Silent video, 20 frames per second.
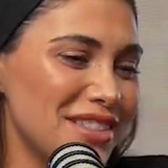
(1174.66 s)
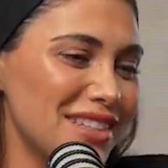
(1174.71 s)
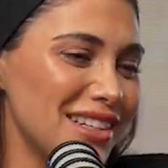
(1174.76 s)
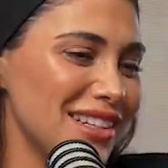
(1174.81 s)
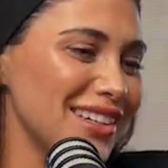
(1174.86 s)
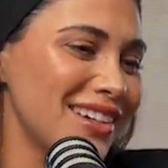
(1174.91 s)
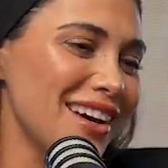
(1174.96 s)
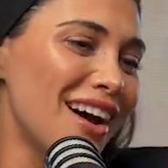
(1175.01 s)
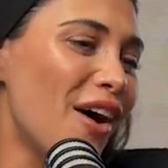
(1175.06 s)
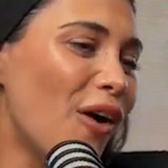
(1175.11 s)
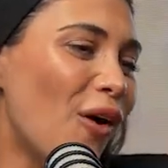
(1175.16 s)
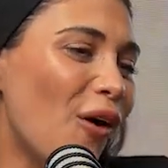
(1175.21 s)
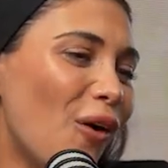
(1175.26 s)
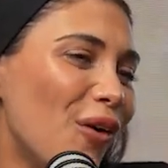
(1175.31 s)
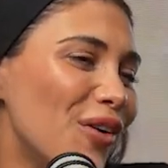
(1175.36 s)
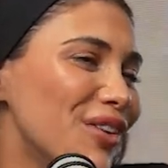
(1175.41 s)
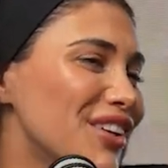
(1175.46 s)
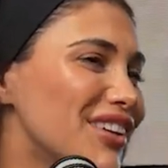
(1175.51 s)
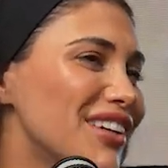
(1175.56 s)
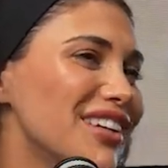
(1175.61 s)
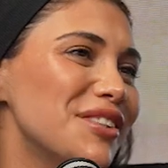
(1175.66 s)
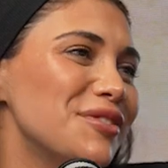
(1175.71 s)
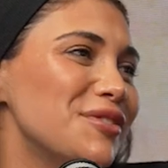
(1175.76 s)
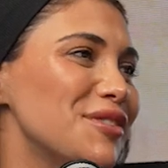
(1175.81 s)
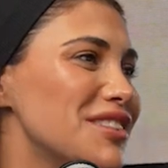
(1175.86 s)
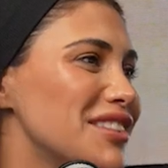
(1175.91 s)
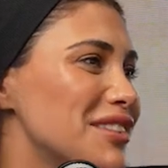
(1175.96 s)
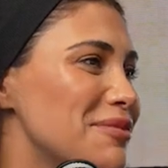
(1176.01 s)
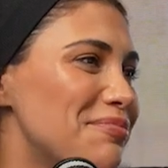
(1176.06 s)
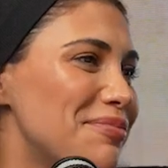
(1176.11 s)
a honor. It
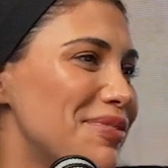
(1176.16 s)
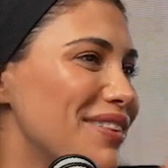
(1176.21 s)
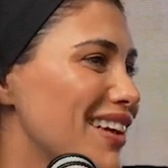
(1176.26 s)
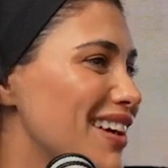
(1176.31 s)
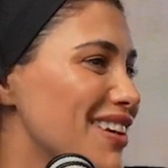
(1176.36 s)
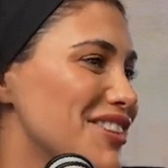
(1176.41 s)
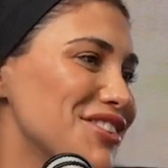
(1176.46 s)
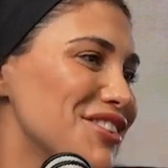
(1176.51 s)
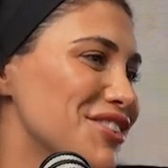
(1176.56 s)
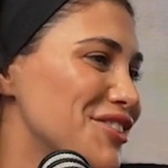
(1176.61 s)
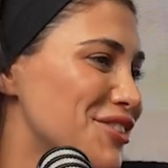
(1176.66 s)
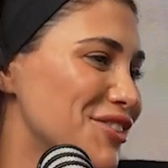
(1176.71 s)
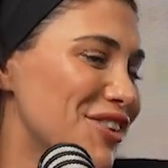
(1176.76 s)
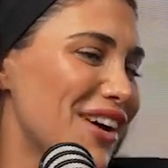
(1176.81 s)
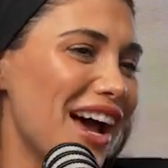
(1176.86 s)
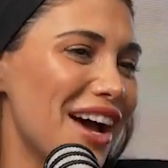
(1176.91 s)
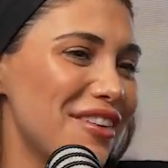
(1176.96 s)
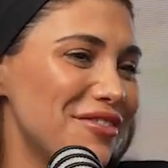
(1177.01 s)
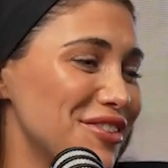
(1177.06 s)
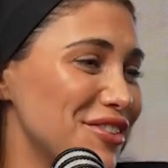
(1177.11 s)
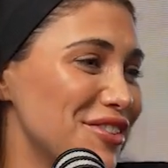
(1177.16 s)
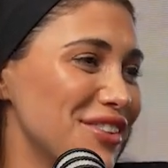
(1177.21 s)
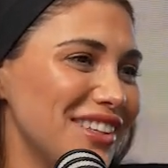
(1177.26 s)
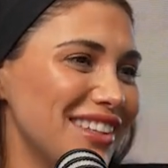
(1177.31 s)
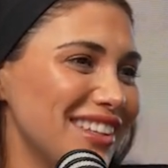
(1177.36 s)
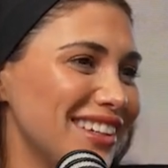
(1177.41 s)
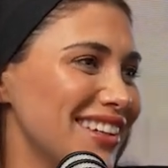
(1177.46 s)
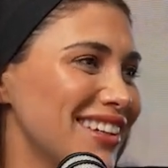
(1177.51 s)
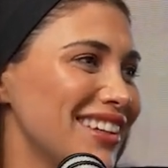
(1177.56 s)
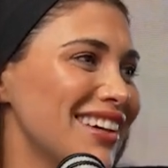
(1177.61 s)
was a pleasure to have you
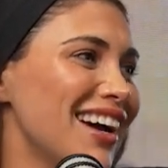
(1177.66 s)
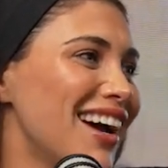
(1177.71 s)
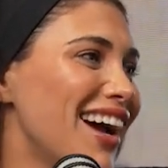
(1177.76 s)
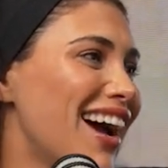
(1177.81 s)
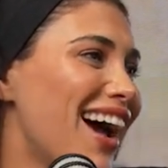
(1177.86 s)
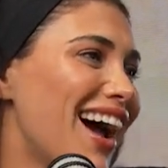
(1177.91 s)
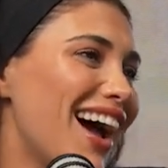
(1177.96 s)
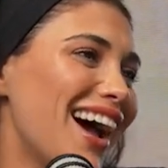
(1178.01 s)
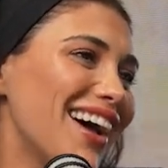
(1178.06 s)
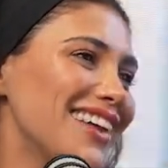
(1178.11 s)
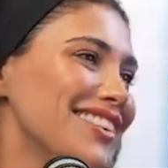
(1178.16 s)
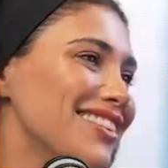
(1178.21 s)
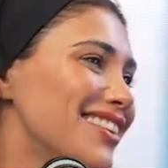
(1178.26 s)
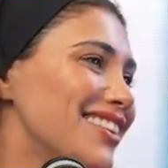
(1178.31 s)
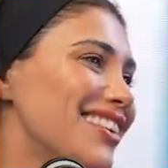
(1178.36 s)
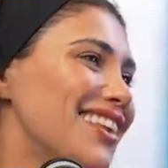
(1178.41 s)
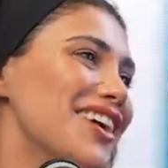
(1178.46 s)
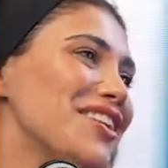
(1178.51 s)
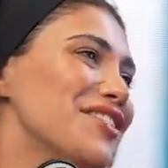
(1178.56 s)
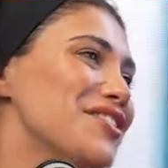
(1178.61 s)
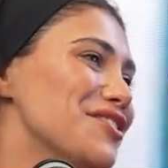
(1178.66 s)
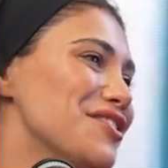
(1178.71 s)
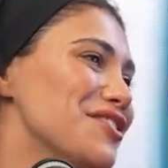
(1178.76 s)
here. And thank you